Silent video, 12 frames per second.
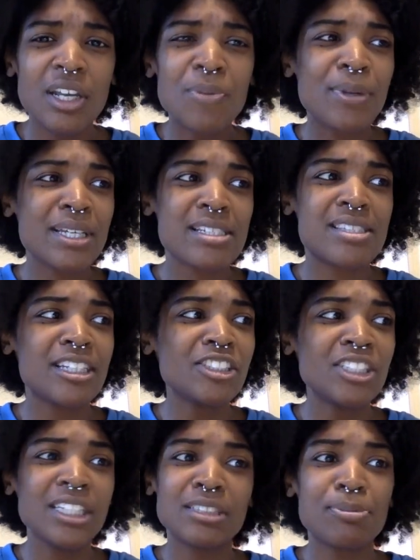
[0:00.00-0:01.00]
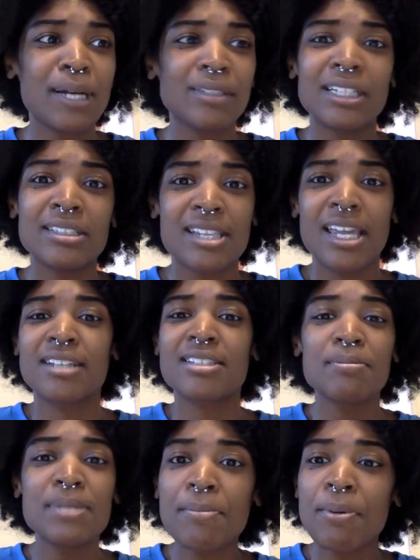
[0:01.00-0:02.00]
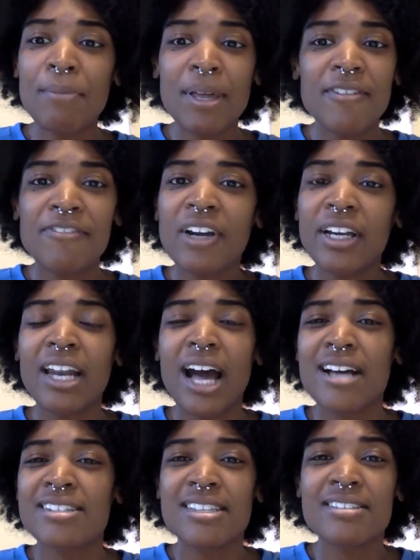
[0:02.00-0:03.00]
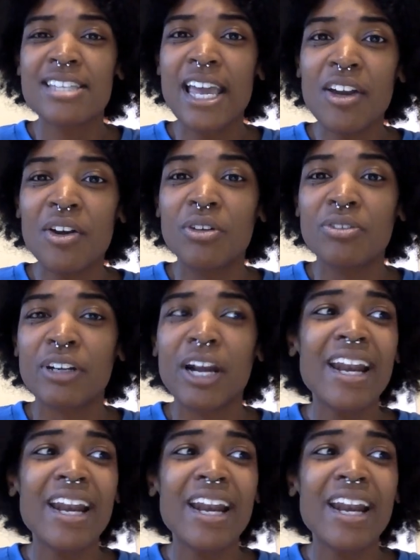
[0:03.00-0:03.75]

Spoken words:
Because this shit is like some type of motherfucking hostile takeover.